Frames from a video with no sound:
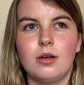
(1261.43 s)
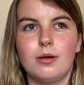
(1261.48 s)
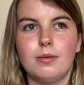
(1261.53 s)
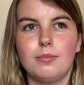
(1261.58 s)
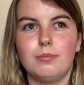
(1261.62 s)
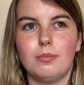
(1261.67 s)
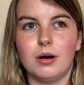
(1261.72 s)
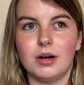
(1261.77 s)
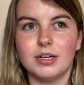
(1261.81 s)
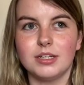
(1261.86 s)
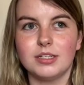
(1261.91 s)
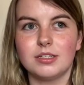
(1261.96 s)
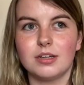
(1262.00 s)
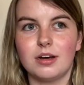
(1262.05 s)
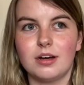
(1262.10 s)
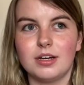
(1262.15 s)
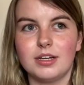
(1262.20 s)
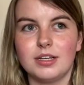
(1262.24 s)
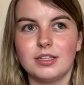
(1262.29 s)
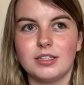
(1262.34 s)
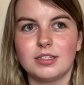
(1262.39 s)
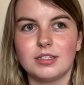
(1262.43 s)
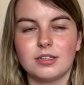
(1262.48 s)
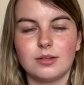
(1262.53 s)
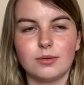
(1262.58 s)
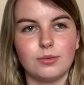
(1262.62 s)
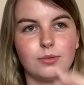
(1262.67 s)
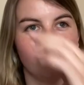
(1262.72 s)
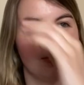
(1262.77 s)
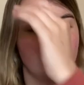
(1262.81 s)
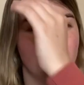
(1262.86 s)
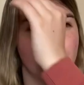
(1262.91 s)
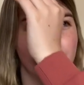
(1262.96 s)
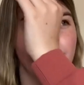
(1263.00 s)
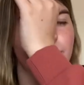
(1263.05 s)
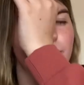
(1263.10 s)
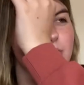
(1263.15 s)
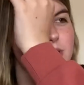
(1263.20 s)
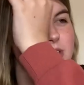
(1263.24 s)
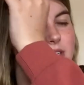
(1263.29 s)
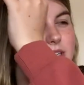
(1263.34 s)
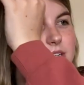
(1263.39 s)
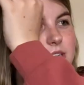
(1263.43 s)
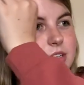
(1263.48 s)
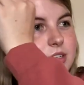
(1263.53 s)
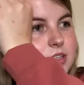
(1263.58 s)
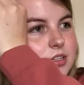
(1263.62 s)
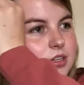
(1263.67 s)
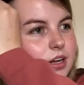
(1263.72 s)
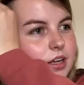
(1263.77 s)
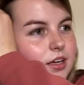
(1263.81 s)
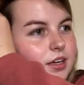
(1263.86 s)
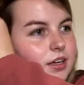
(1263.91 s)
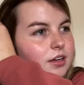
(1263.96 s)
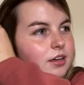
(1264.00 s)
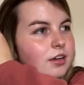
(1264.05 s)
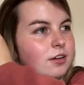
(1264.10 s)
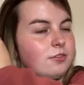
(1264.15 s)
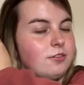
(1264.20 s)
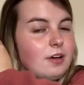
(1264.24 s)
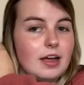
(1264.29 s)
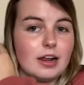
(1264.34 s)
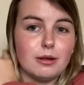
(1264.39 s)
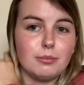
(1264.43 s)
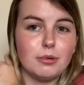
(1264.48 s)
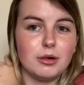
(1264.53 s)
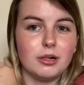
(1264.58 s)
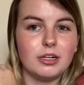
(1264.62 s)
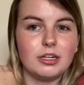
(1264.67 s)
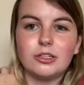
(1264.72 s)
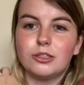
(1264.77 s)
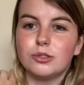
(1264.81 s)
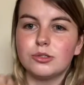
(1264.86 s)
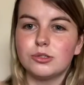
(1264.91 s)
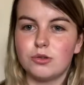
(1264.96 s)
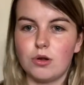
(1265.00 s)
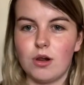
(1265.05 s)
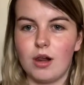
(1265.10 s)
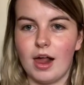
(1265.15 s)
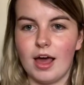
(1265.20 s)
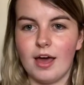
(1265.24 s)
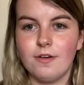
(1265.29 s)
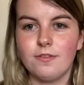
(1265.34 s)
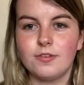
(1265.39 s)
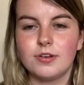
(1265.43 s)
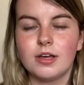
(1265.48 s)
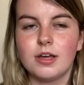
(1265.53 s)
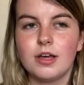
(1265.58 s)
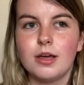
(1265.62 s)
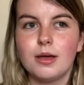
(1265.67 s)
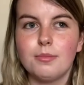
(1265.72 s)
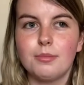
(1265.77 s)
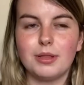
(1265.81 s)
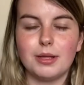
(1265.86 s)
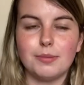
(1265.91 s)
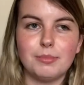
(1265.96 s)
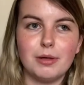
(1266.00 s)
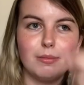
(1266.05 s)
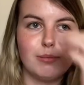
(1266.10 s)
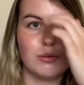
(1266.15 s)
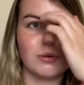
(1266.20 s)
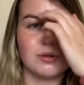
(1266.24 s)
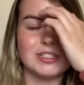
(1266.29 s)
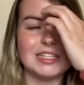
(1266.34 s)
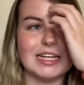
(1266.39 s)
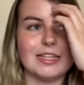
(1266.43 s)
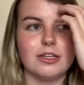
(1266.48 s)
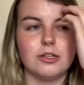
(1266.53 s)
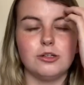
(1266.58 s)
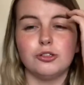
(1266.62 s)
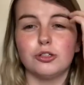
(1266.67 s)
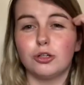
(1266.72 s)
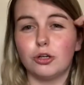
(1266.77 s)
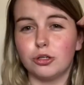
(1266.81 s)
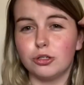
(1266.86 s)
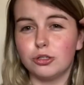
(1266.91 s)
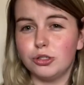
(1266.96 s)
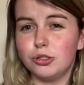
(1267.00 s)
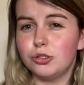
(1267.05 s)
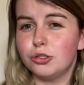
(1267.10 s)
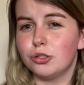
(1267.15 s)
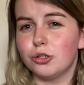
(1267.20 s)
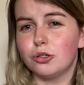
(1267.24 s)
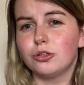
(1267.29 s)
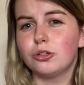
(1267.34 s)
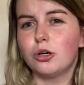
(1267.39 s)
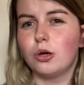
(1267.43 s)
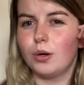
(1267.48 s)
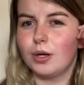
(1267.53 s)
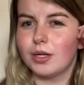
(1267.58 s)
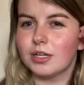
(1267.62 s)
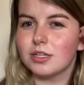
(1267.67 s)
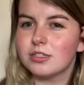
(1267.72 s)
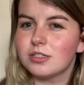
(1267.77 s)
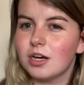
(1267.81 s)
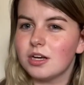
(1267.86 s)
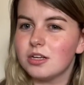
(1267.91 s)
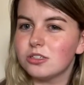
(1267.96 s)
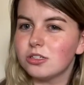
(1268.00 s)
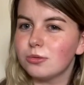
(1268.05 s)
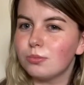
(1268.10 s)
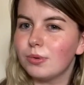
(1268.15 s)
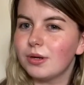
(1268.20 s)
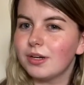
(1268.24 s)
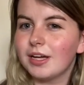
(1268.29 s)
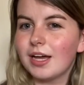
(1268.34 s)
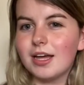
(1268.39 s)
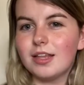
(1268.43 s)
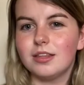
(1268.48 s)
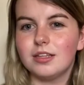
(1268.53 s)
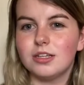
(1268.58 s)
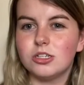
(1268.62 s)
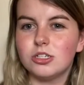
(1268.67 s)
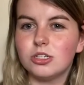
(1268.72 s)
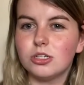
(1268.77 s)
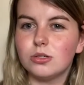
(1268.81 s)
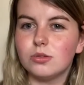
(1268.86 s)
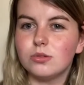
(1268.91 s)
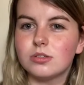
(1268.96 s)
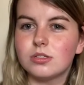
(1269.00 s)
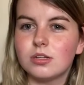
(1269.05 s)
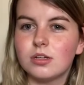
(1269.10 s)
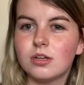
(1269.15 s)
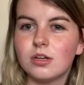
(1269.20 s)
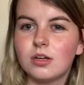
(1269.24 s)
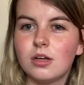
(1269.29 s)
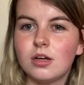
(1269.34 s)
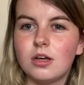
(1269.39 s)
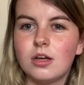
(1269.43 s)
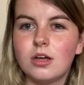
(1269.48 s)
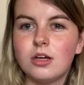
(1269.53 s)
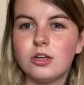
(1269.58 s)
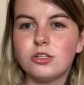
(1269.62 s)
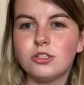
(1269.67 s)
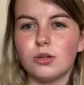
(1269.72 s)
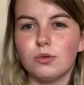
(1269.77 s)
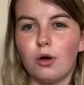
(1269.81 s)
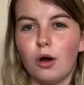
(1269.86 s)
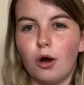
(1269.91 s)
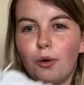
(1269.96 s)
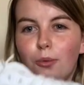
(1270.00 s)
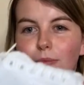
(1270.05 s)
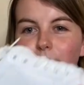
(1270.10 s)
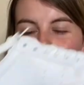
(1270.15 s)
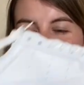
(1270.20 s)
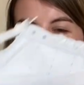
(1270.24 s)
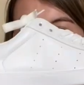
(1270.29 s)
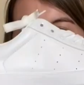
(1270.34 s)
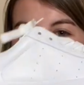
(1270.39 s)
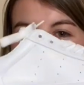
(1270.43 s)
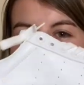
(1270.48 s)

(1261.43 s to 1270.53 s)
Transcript: my size wasn't like available, like there's none left. But then people were saying that you should go like a size up when getting these shoes. So hopefully they